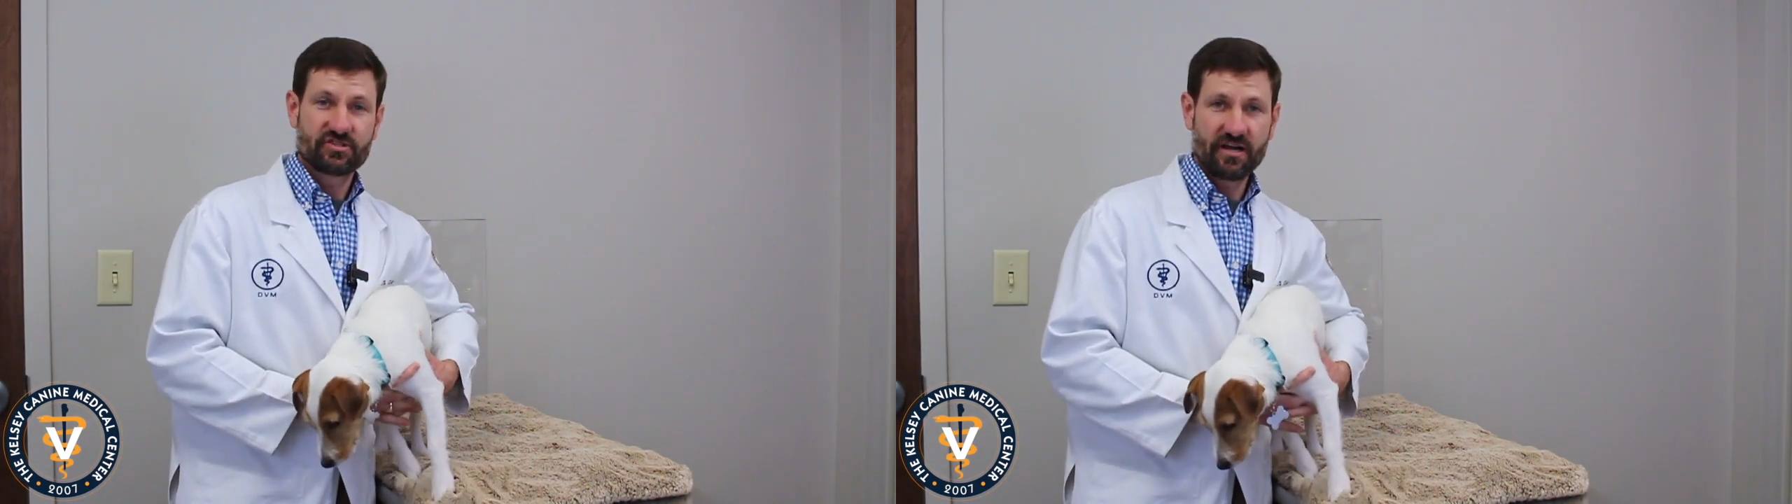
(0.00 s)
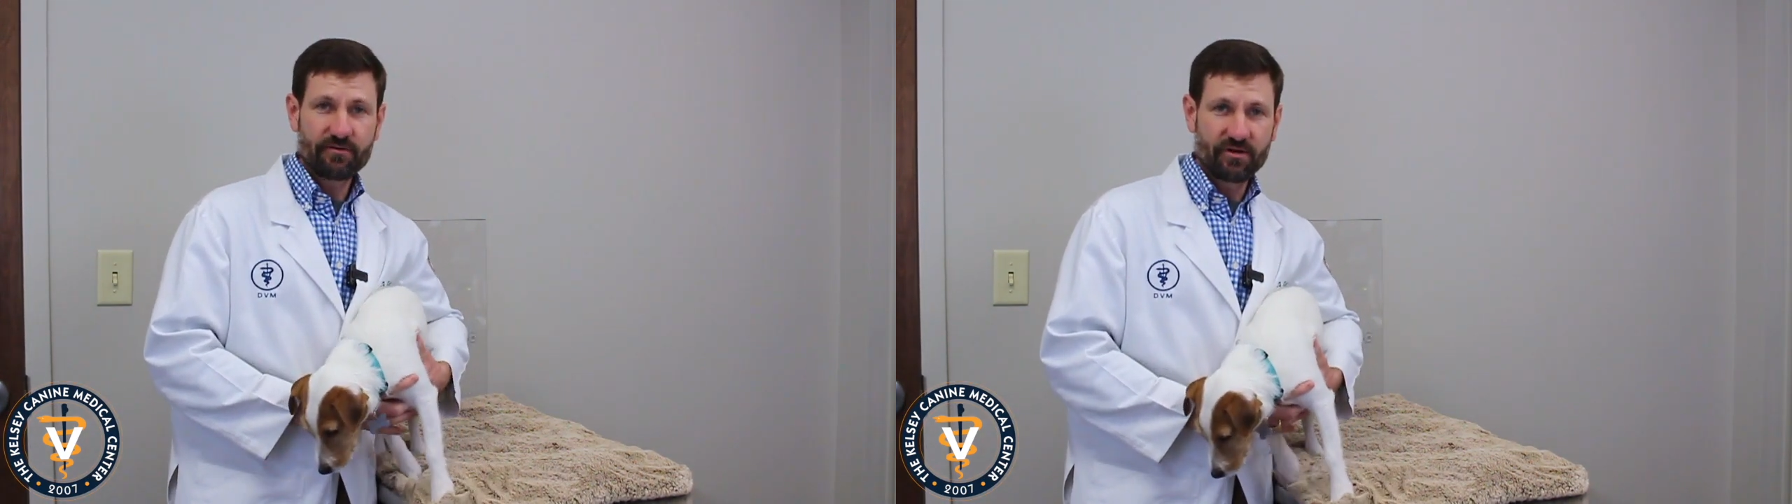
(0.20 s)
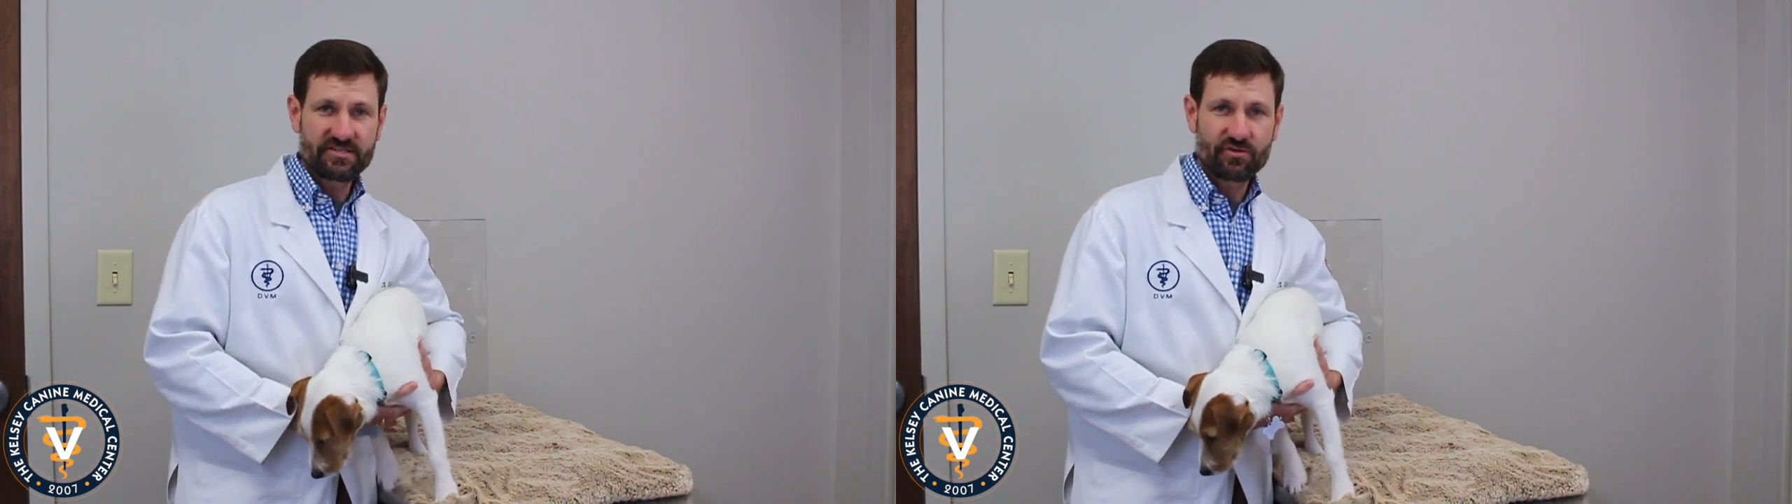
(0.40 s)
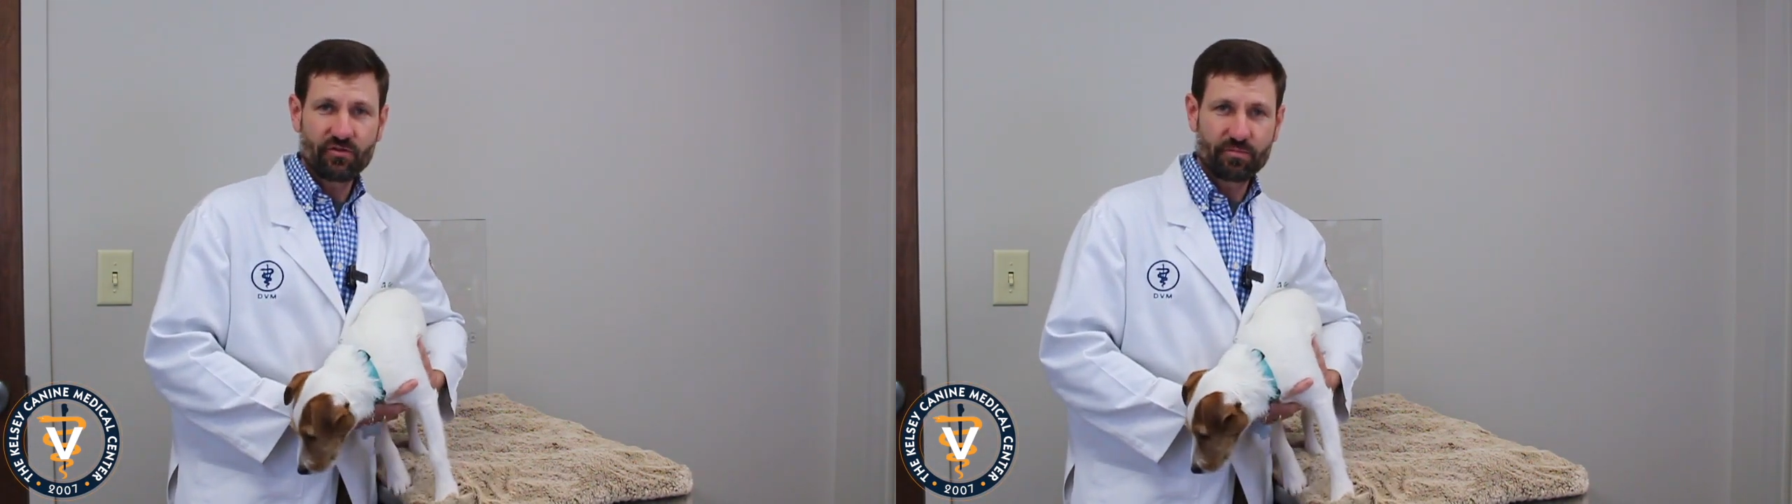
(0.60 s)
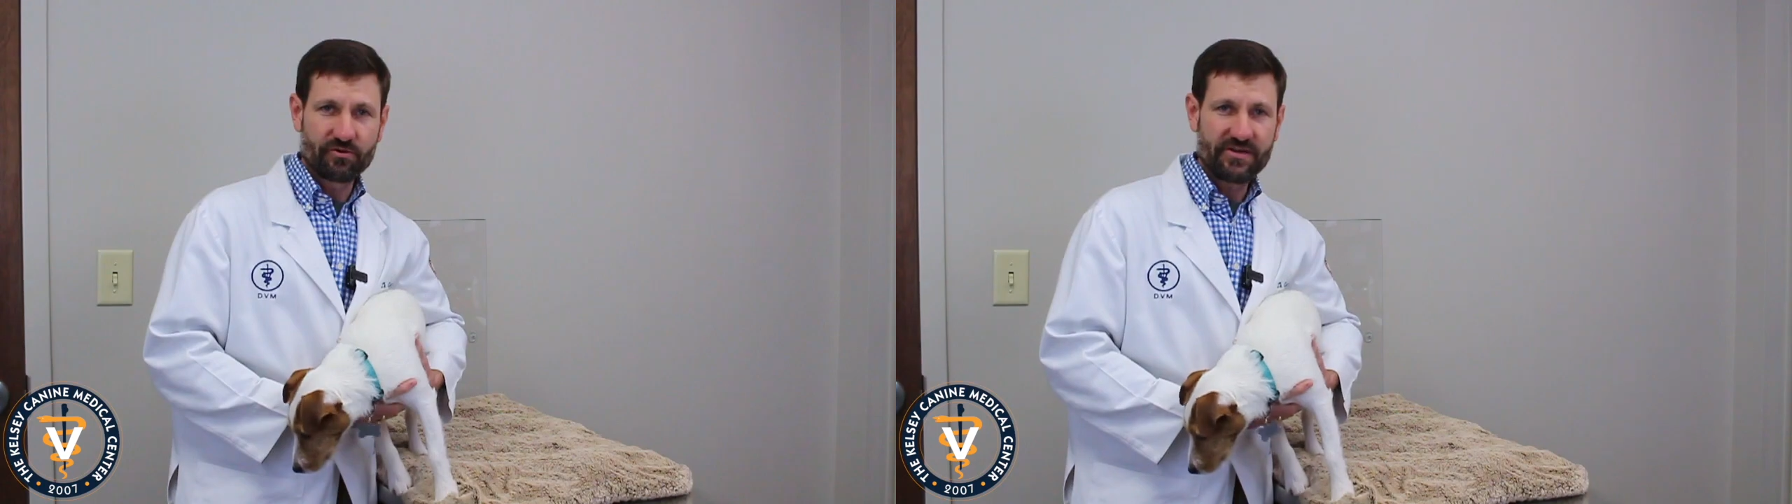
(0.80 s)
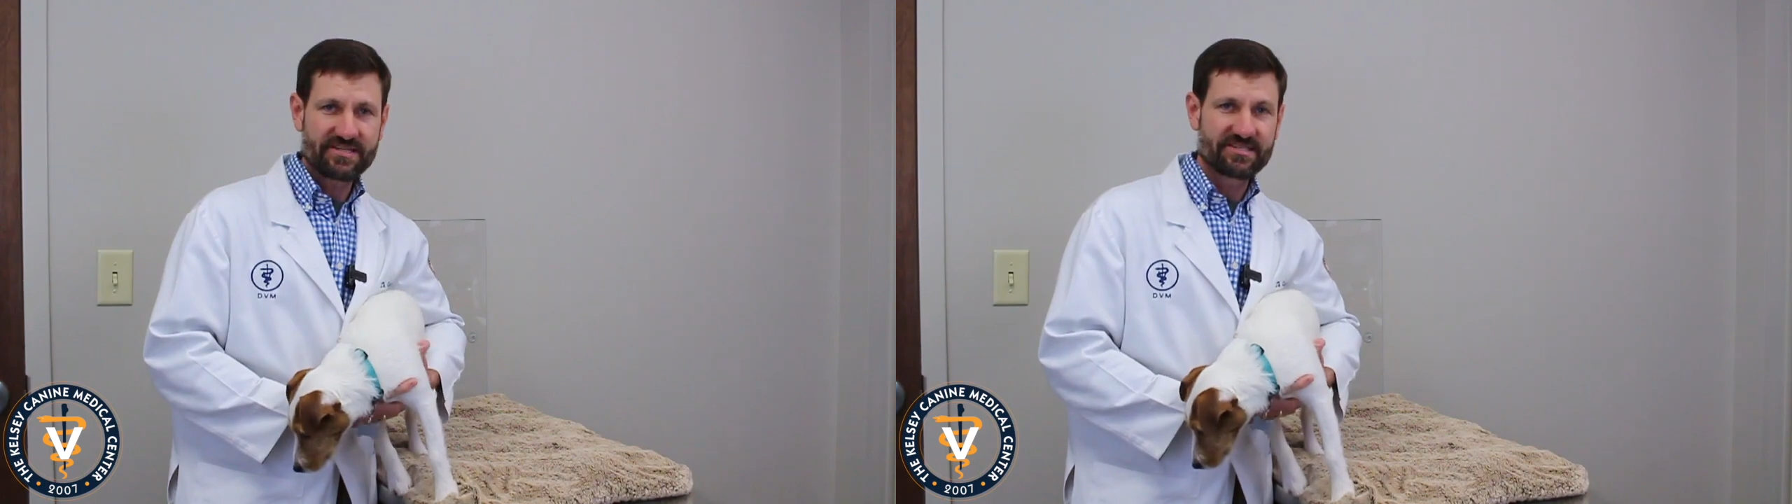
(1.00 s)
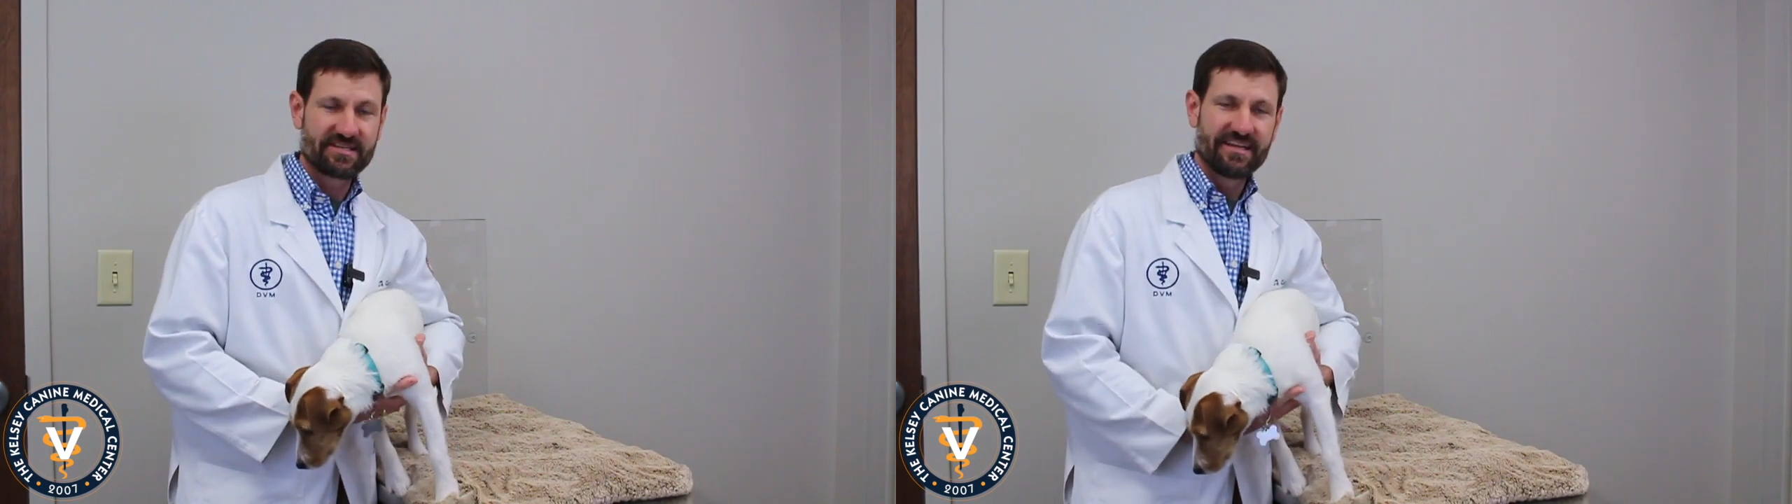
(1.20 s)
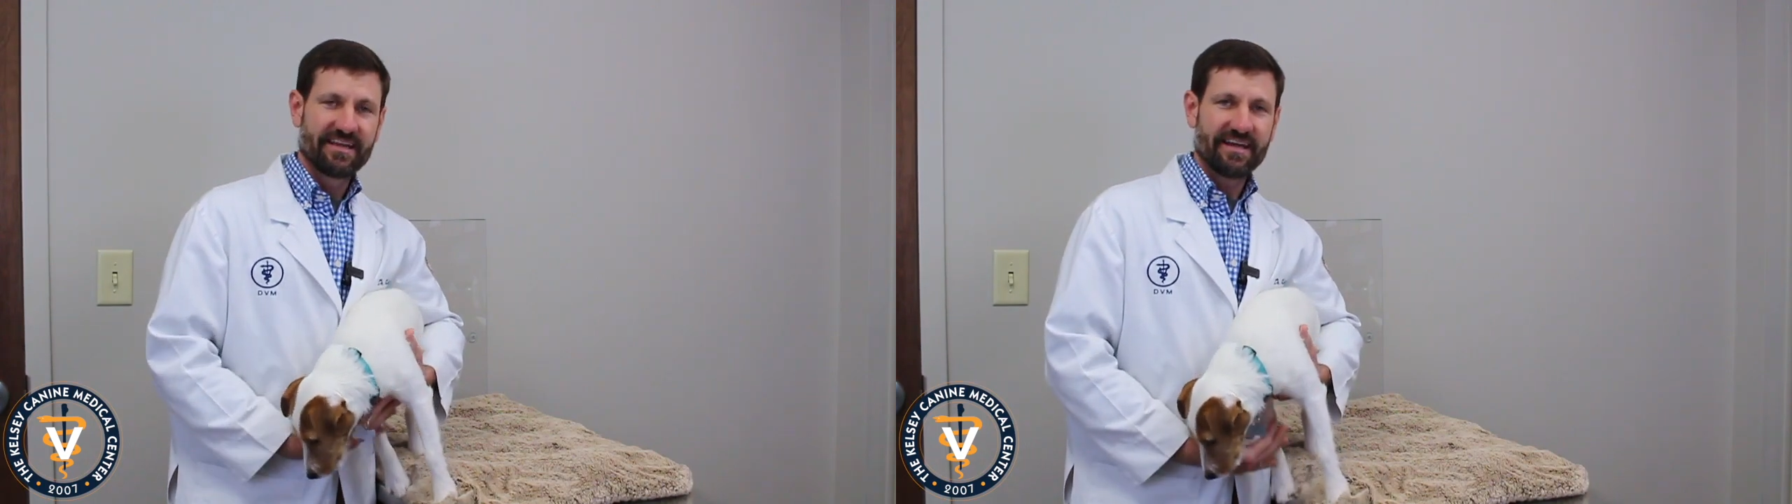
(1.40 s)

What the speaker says: John Russell, the priest,